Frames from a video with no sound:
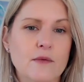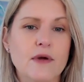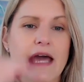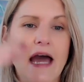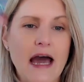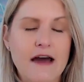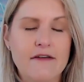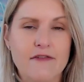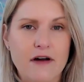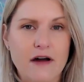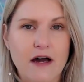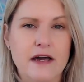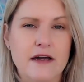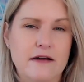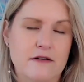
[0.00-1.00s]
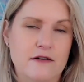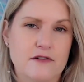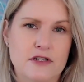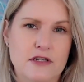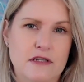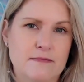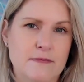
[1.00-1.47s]
We have a higher
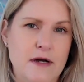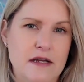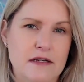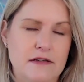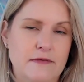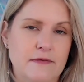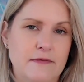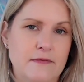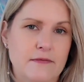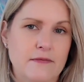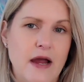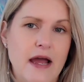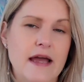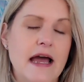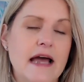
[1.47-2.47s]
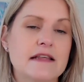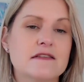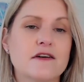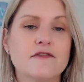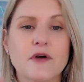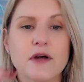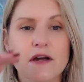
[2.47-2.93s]
conscious mind, right? And
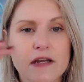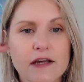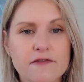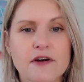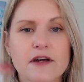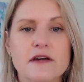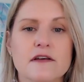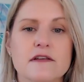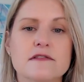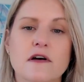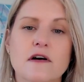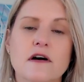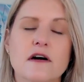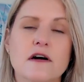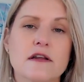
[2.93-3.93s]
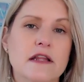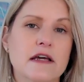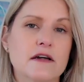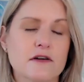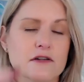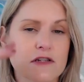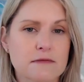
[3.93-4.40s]
so if we only focus on the
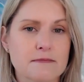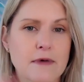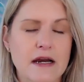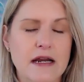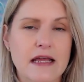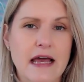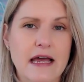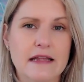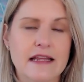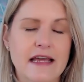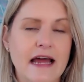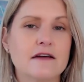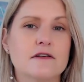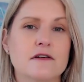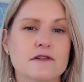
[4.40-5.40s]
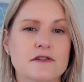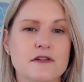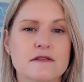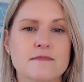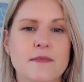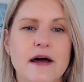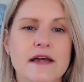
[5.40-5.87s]
conscious mind and the
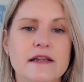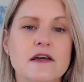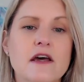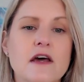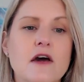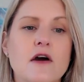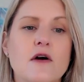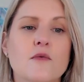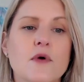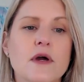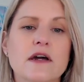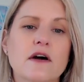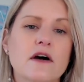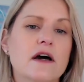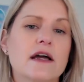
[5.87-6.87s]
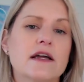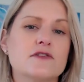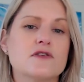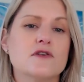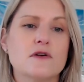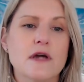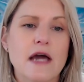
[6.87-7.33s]
unconscious mind, we're going
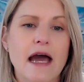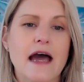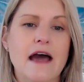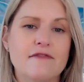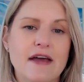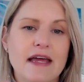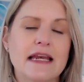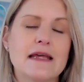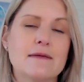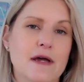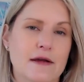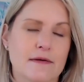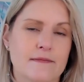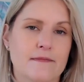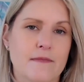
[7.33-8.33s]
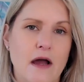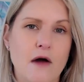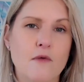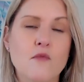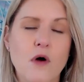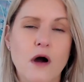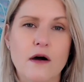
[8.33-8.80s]
to have a limit
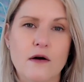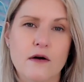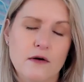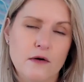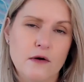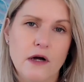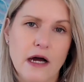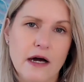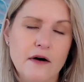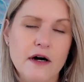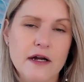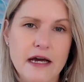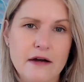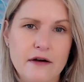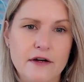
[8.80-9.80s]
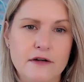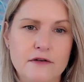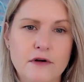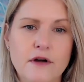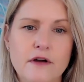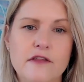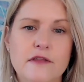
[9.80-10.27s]
on what on our own
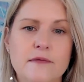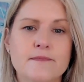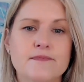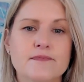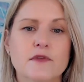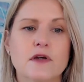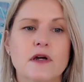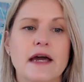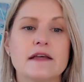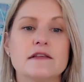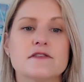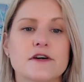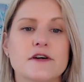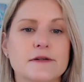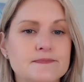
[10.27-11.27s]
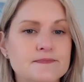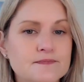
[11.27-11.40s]
growth. Okay, so